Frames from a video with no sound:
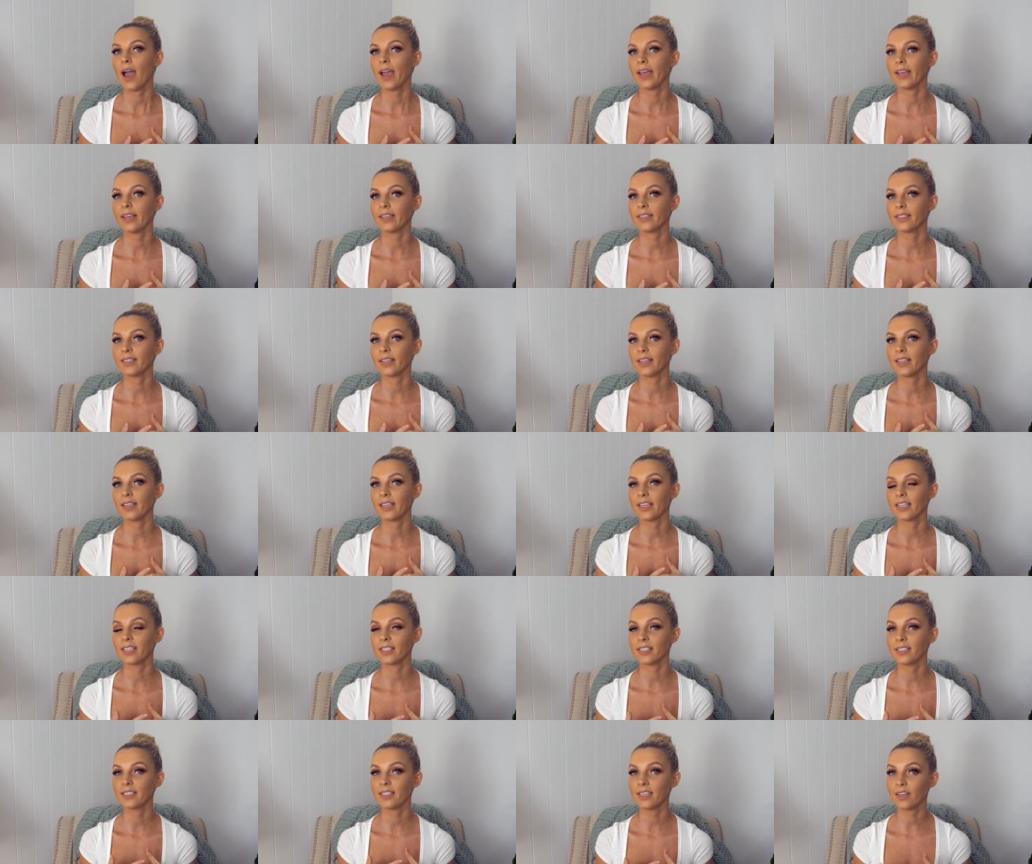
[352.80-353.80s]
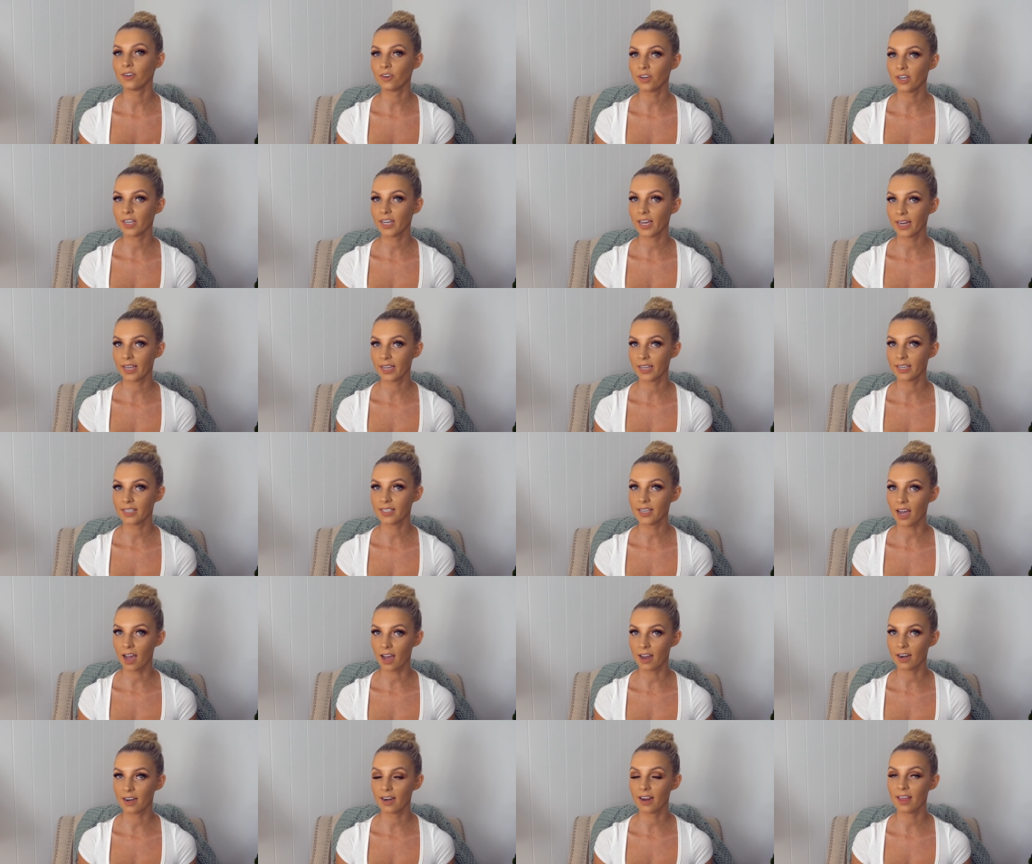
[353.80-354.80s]
is considering getting it
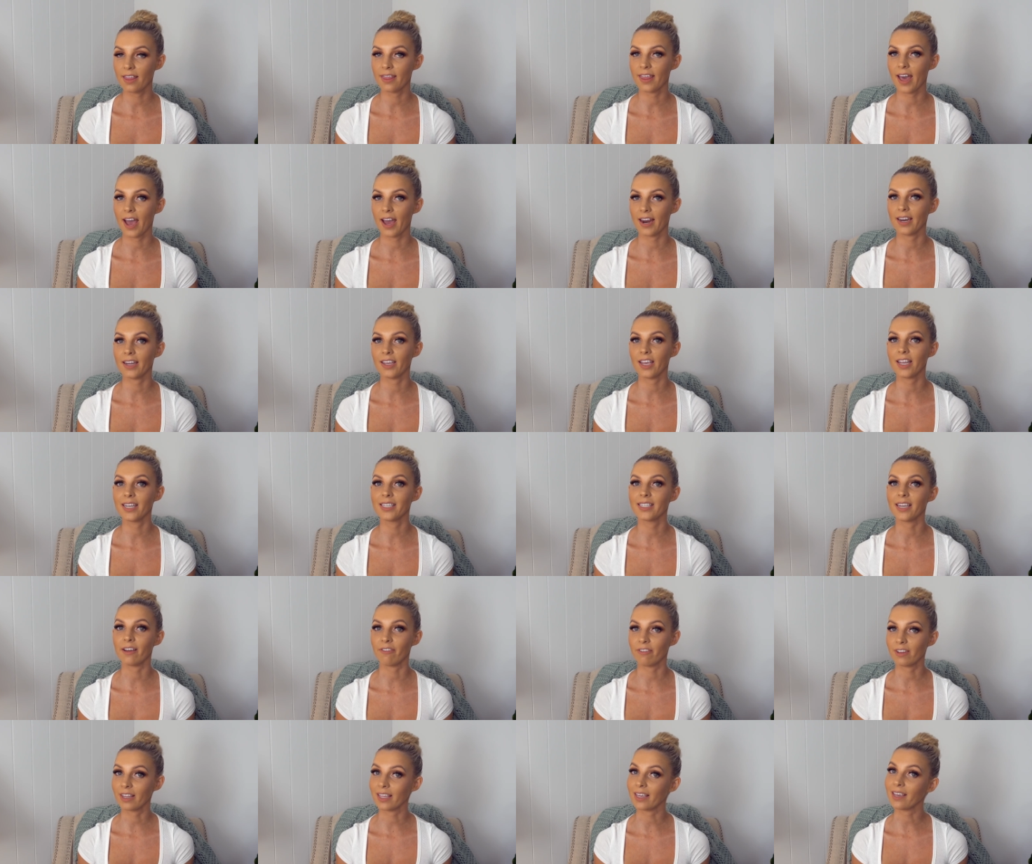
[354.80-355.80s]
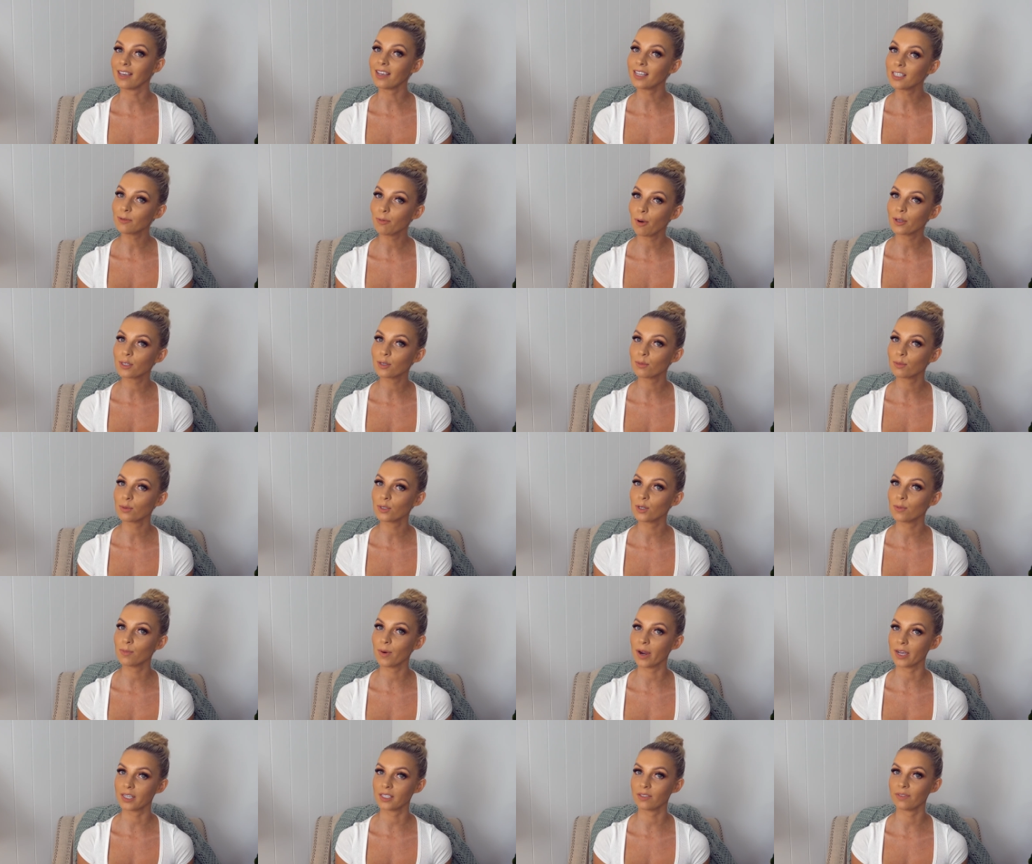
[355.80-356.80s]
done that it definitely is possible to
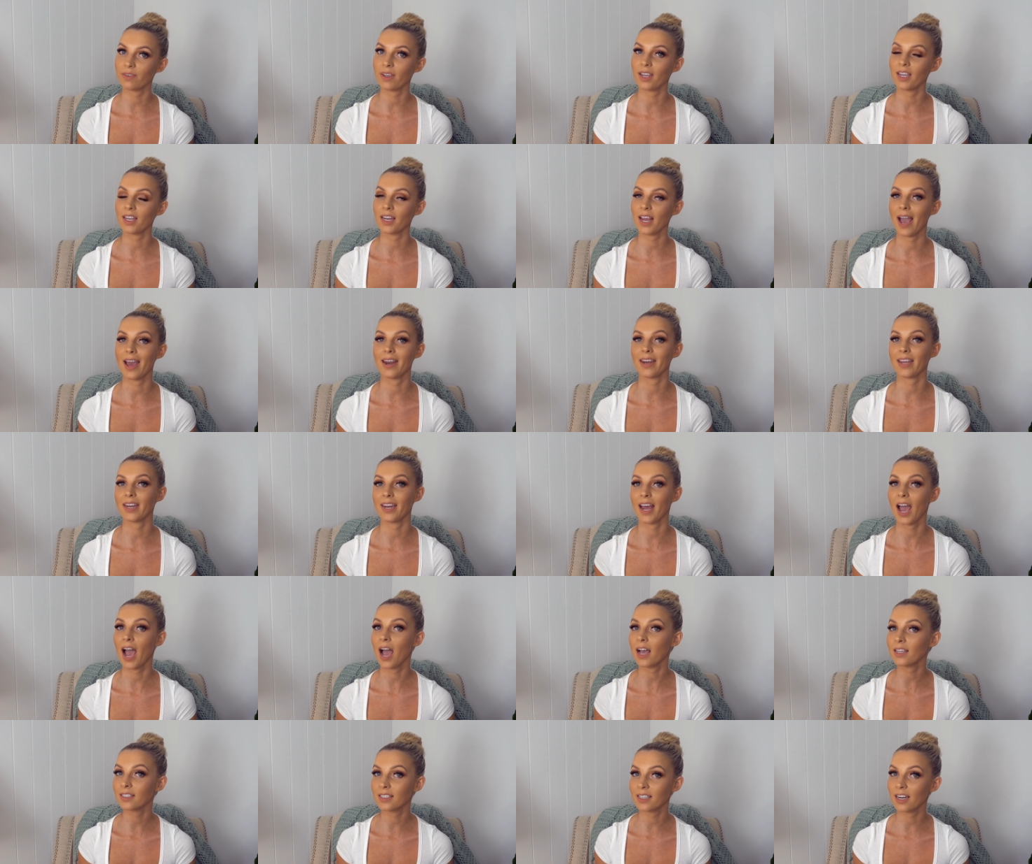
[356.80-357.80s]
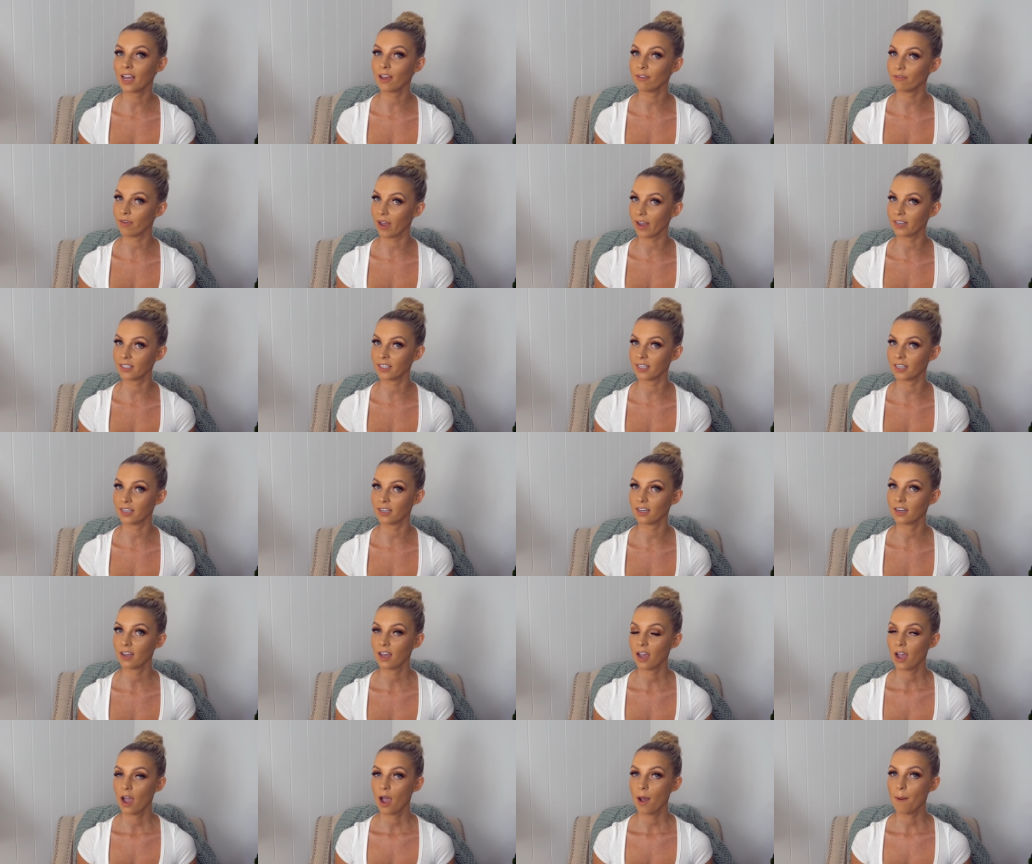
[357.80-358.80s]
breastfeed and it hasn't affected
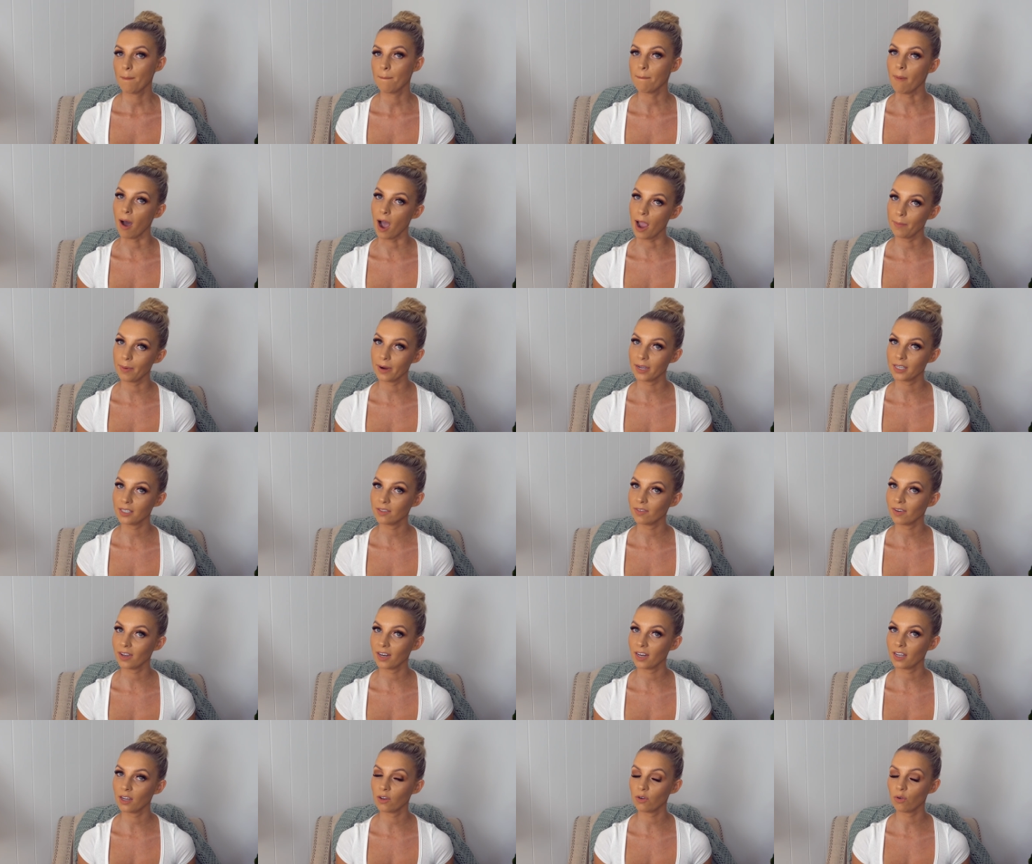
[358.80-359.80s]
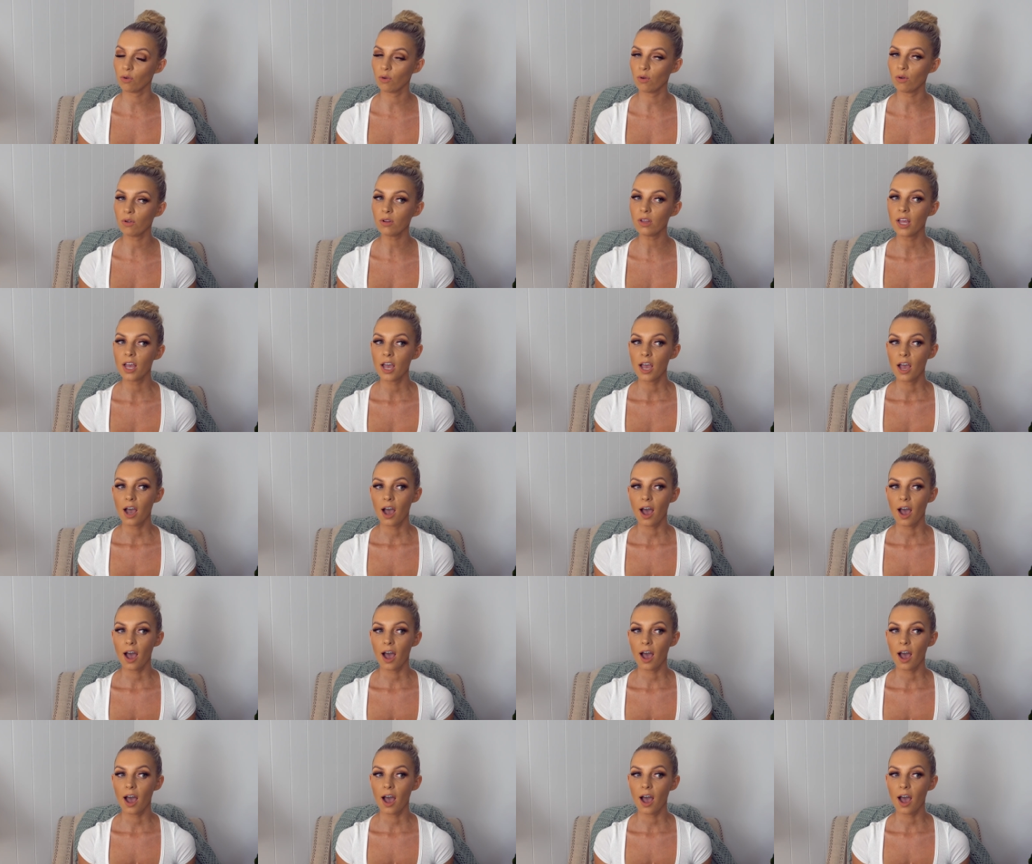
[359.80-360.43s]
my breastfeeding at all.